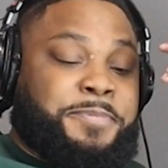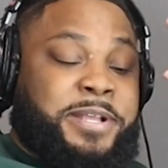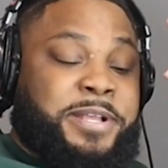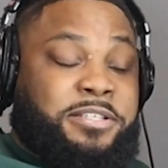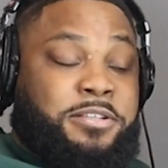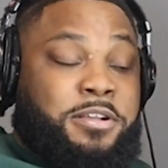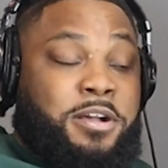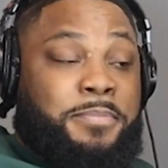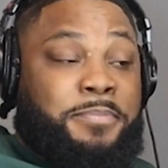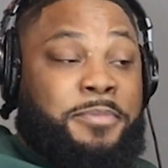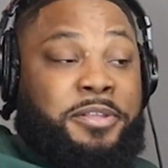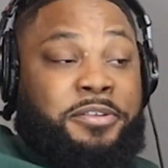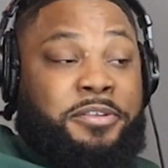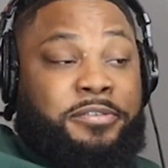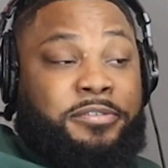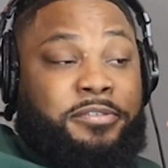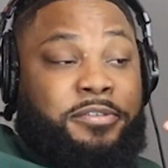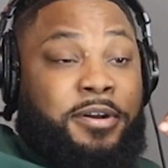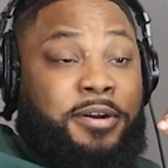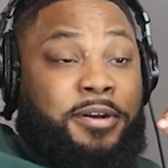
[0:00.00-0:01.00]
place called Mother
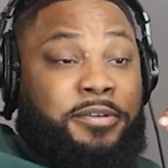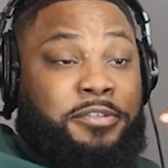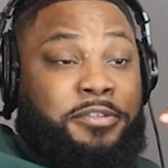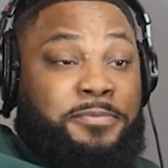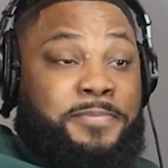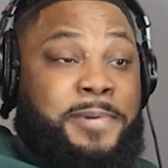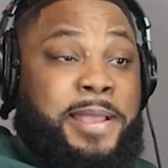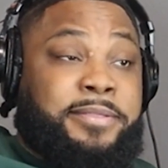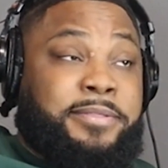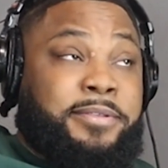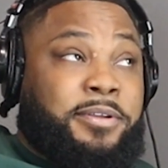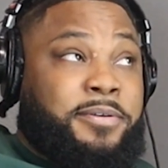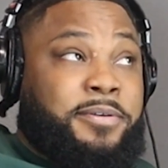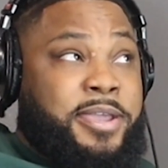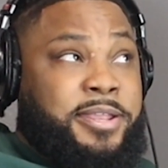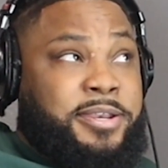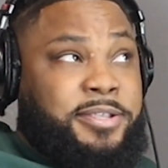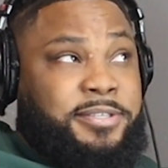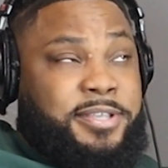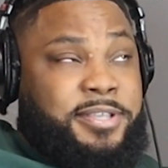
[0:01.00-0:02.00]
of Sorrows is right there on
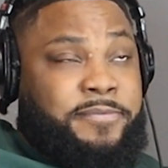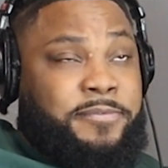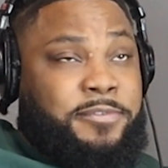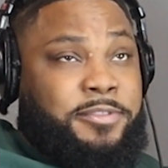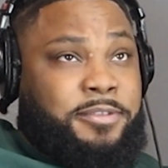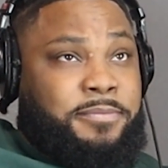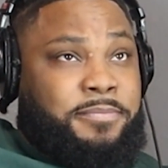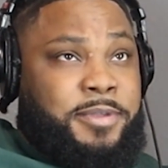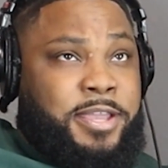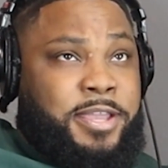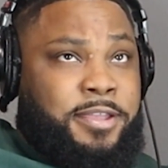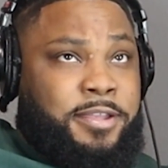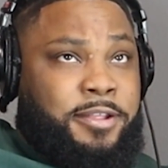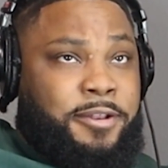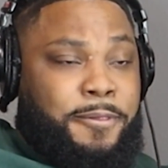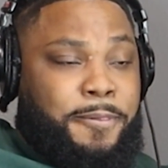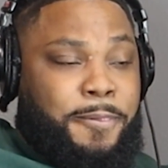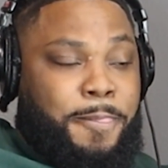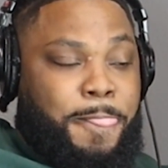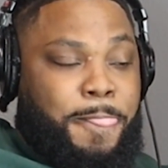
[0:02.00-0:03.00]
87th and Main.
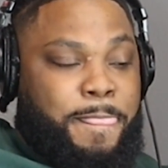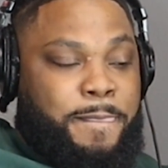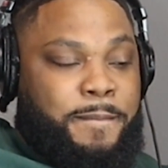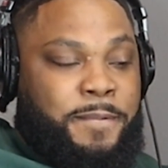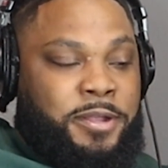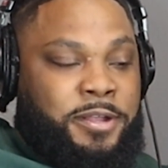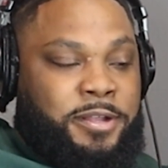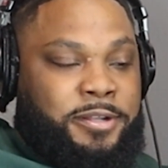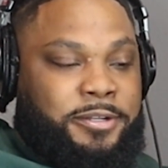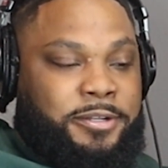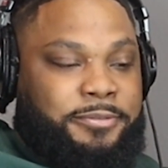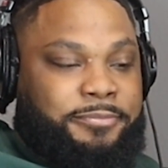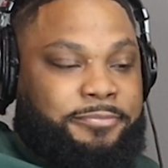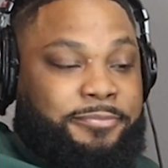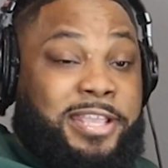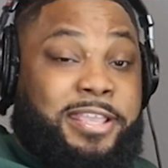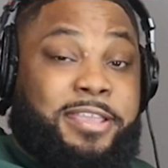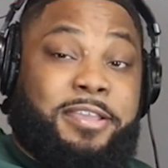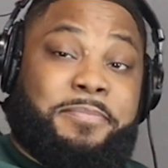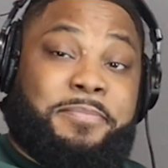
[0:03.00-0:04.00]
Mm-hmm. Um,
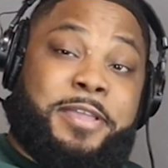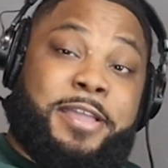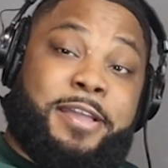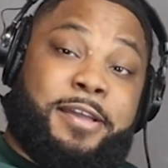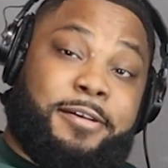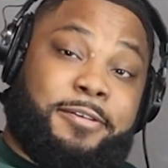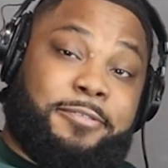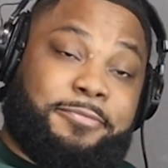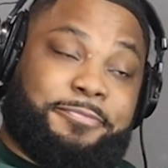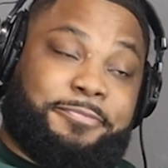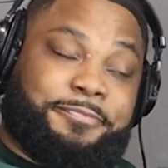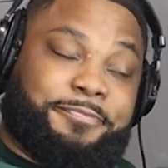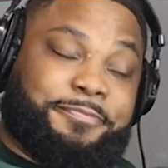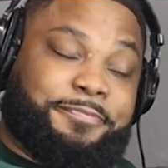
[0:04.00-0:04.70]
they kicked me out.